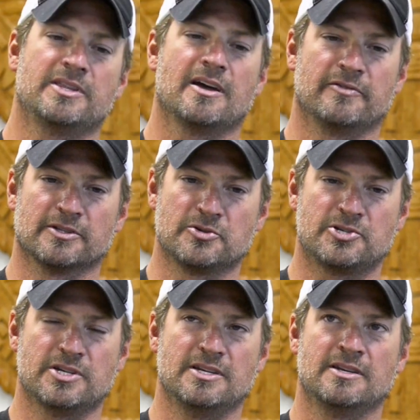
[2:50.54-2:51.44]
the
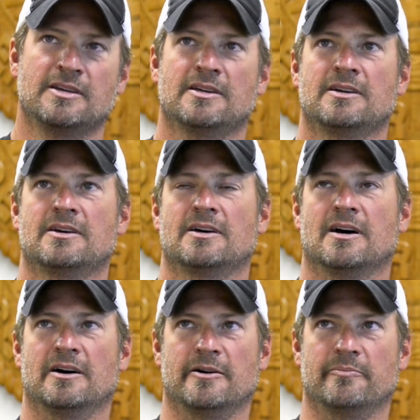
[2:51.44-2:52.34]
evolution,
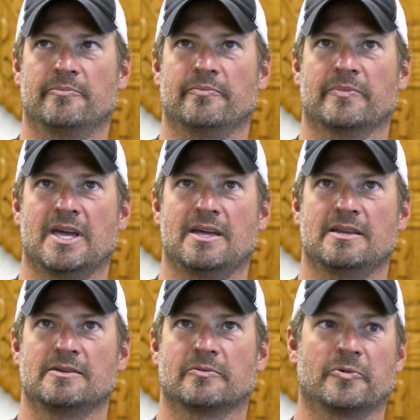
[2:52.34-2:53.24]

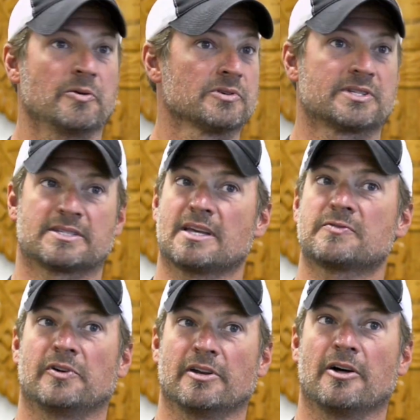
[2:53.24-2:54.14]
and we were
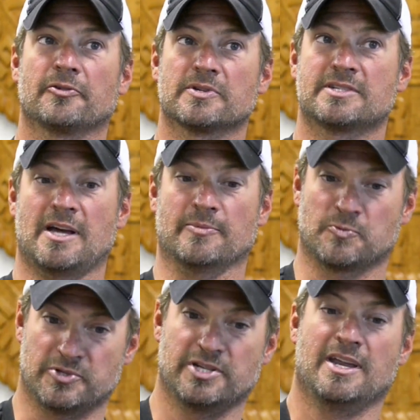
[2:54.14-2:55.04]
successful in all three steps,
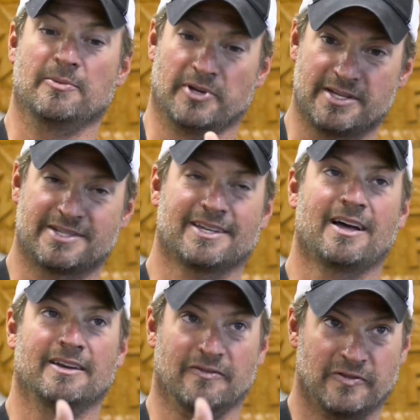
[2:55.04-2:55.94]
which enabled us to
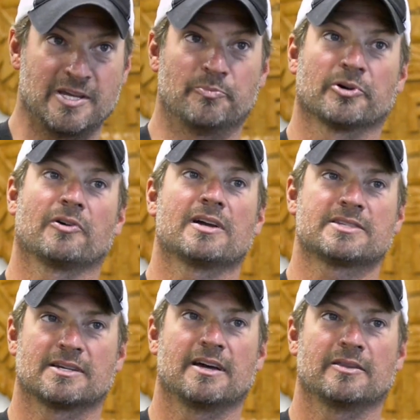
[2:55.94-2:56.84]
kind of keep
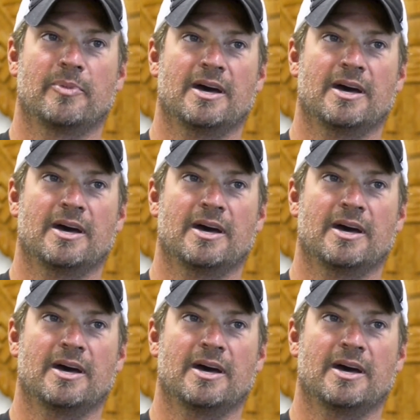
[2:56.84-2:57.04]
progressing down the